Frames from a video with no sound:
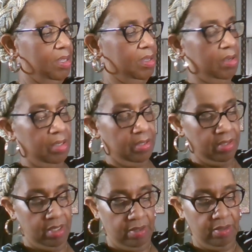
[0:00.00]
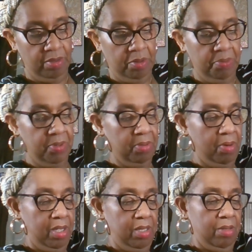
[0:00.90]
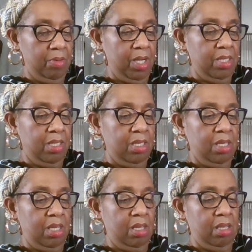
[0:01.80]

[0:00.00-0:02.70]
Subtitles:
Let's see. I'm going to put it right here where ain't nothing at.